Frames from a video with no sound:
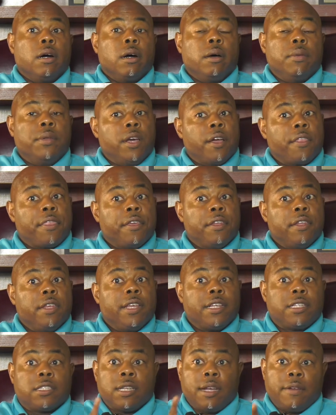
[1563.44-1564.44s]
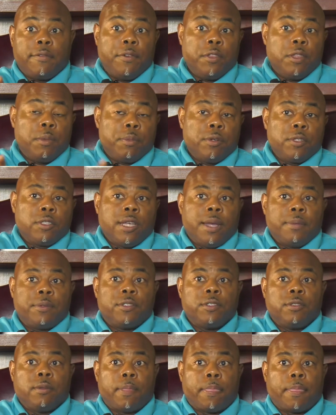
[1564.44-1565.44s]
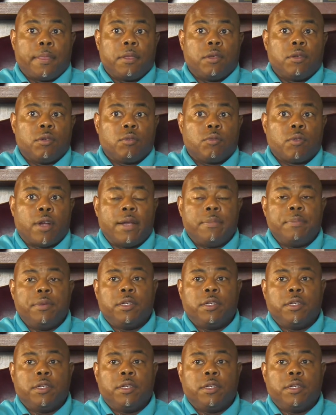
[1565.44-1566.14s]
Nothing except for the perception, right?